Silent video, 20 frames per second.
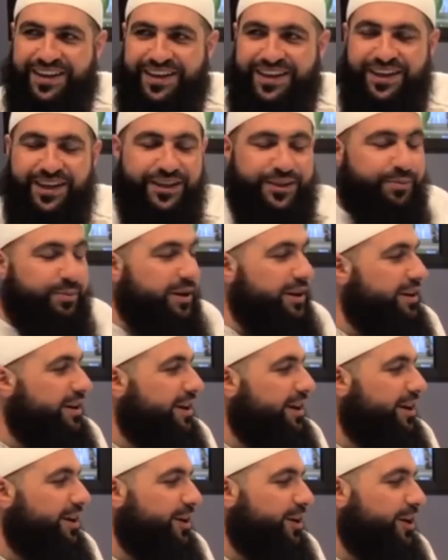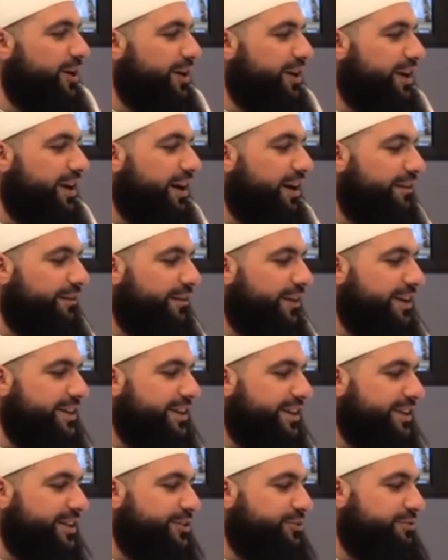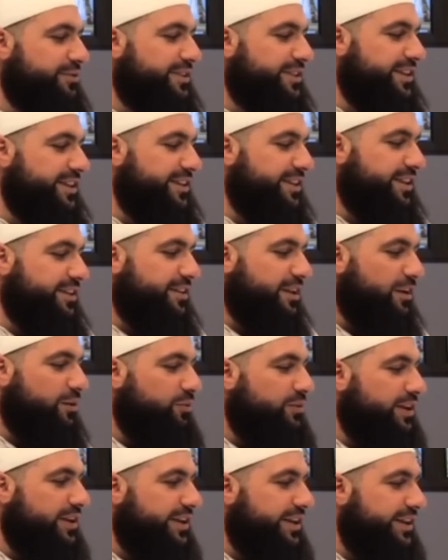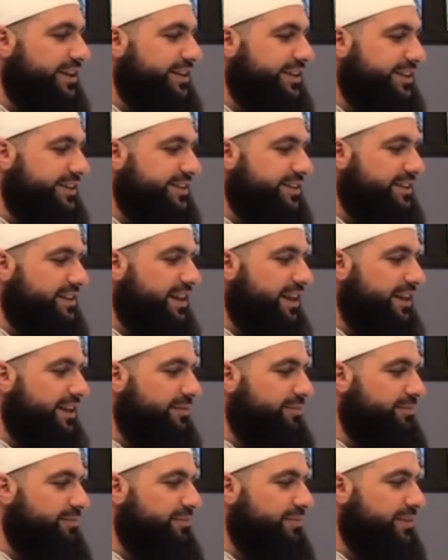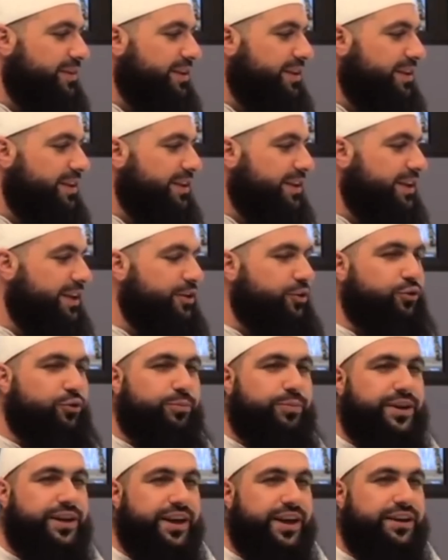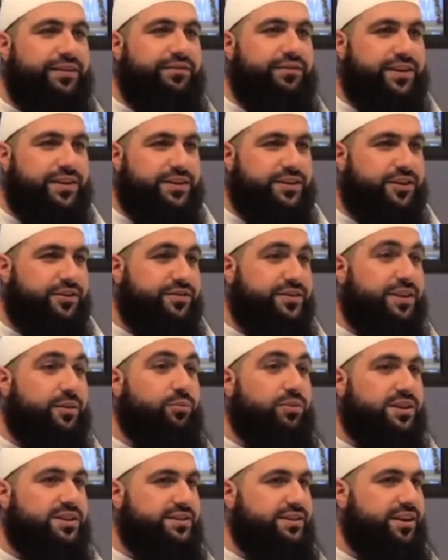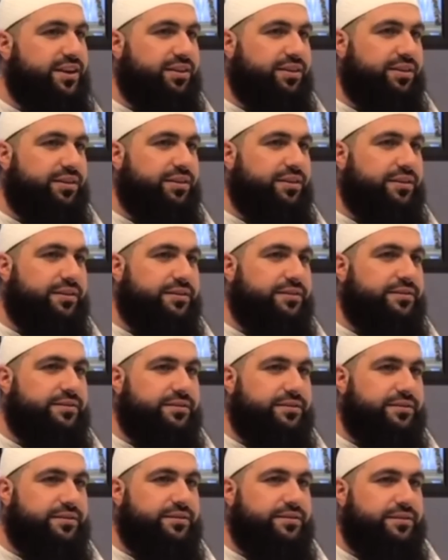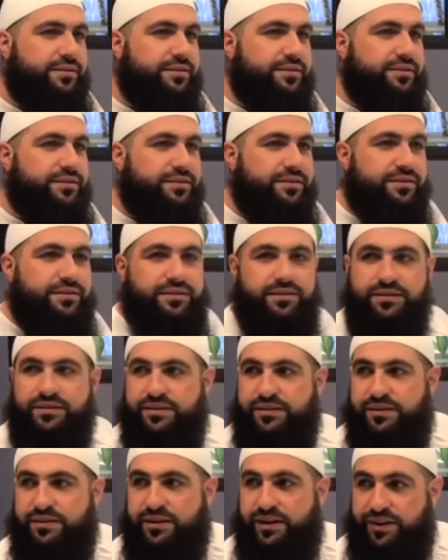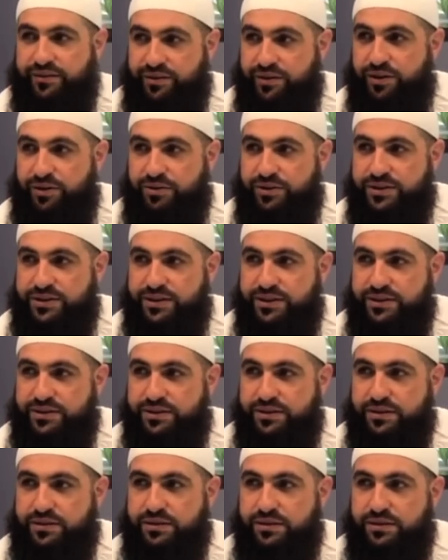subhanAllah, I find it interesting that only in Islam can you be envious of someone's death. SubhanAllah. Have you noticed this?